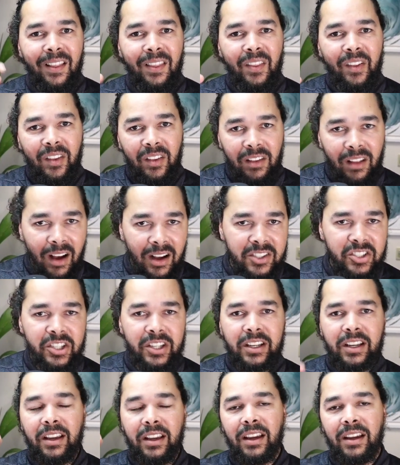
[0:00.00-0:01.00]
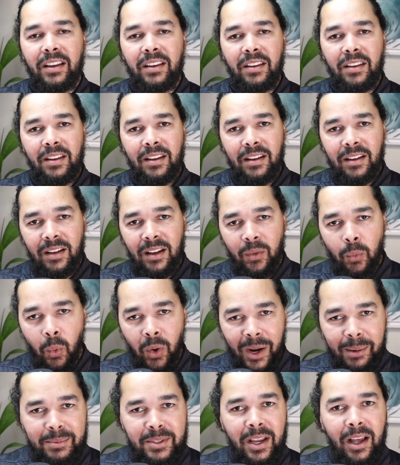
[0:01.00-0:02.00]
the logic in
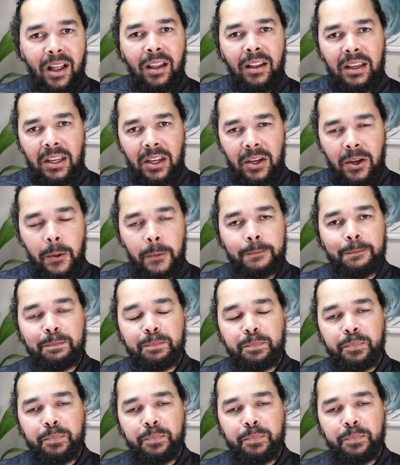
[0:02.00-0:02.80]
what I'm telling you,